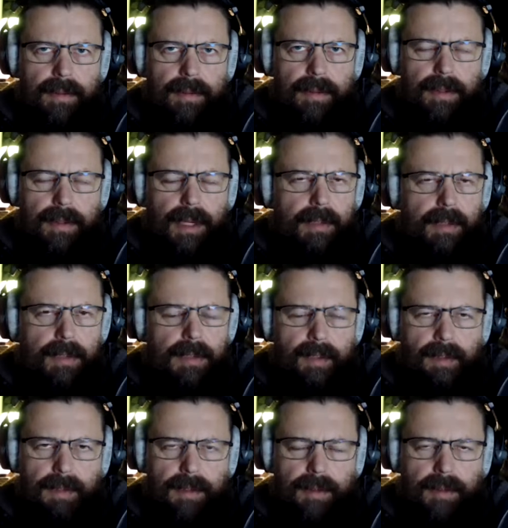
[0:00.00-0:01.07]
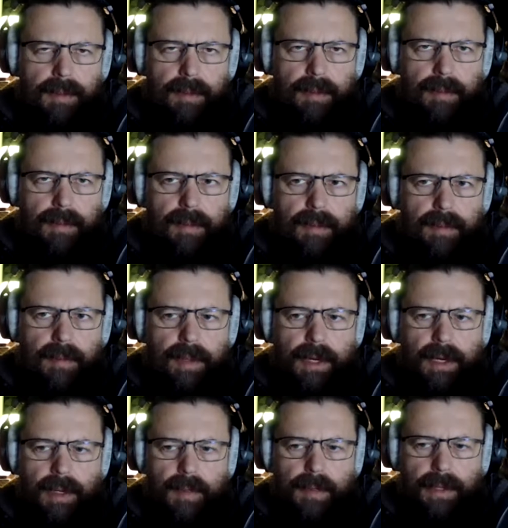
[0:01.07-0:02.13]
that in order to
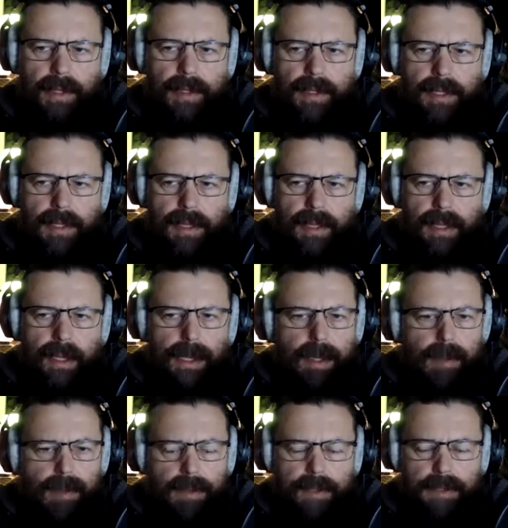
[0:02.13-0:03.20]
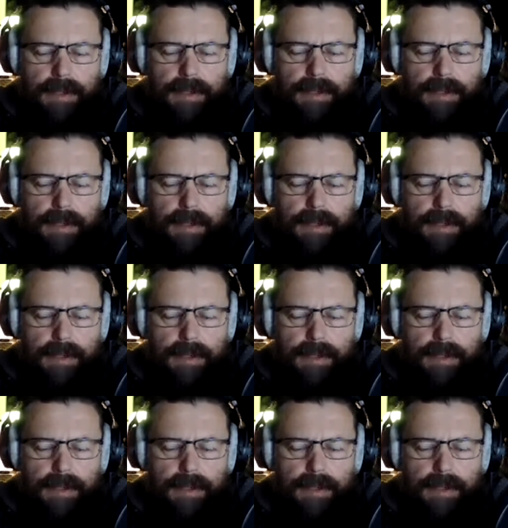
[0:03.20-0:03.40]
buy a place, and now it's